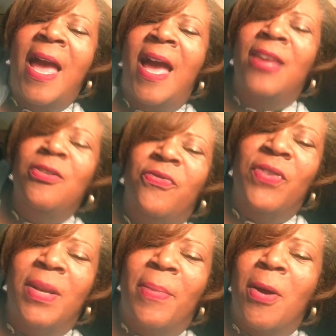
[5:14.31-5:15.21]
how you
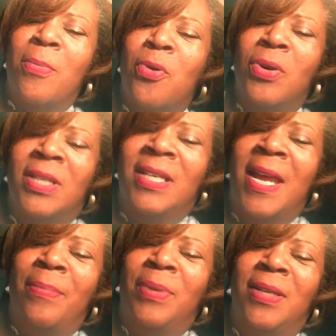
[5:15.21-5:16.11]
feel about Moreland
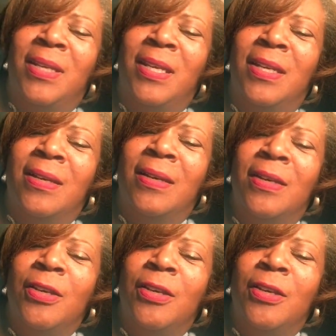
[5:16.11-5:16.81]
not being here.